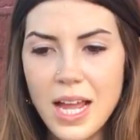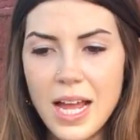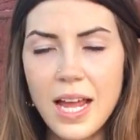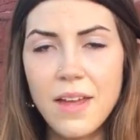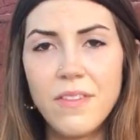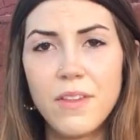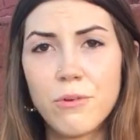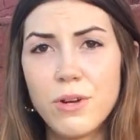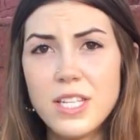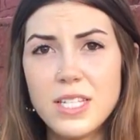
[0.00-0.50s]

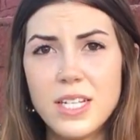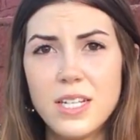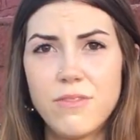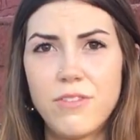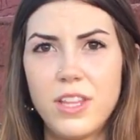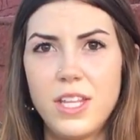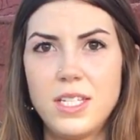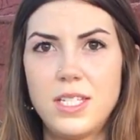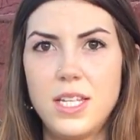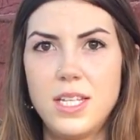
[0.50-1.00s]
And the reason
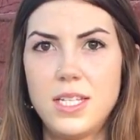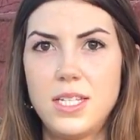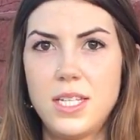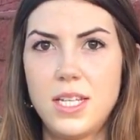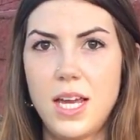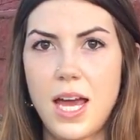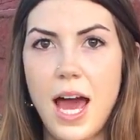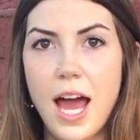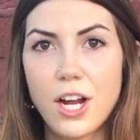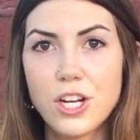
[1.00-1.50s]
for this is
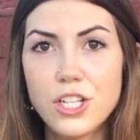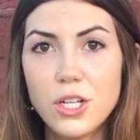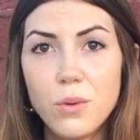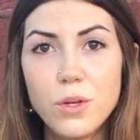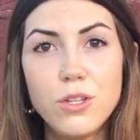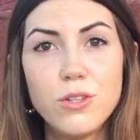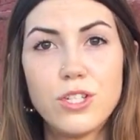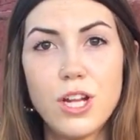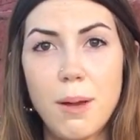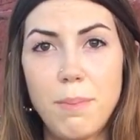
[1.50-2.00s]
actually
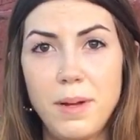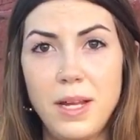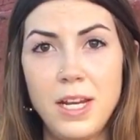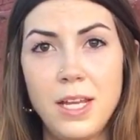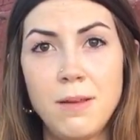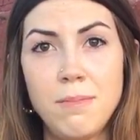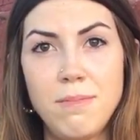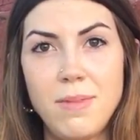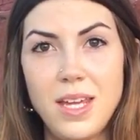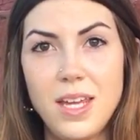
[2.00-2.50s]
when you stop
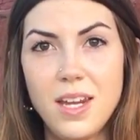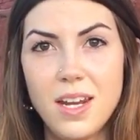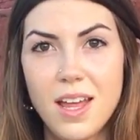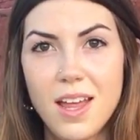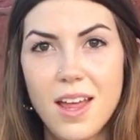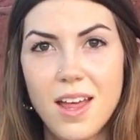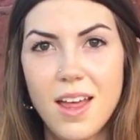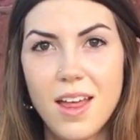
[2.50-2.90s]
eating meat,